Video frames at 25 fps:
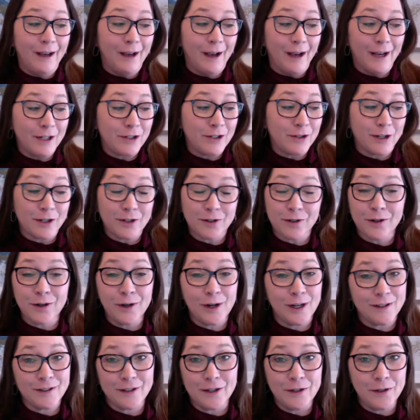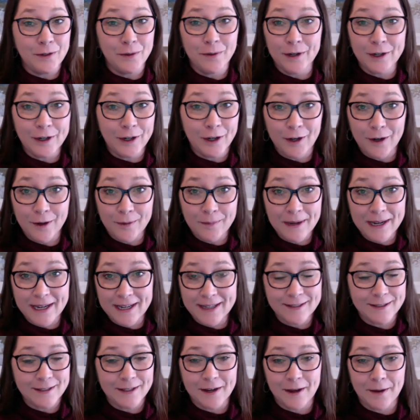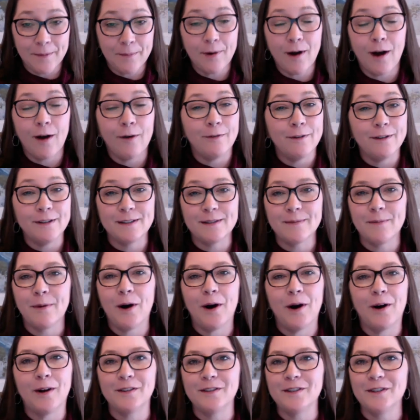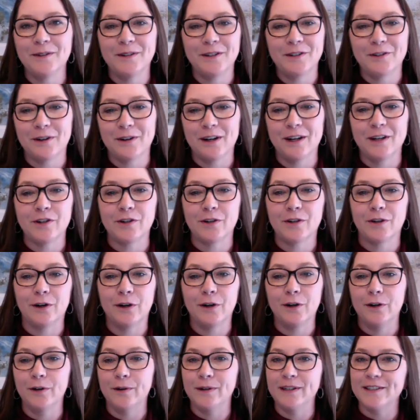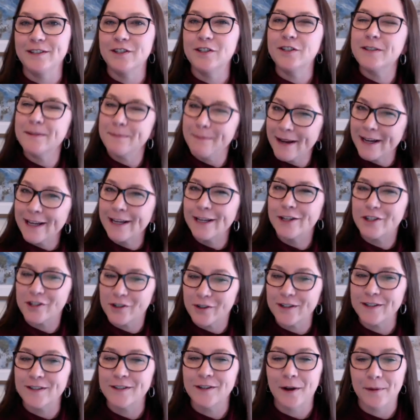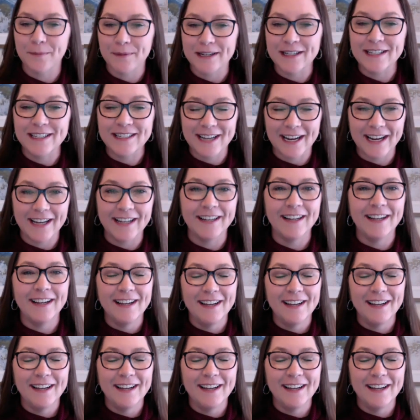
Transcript: a treasurer who has to do it all because the nonprofit's small to a treasurer who is just making sure it's all been done.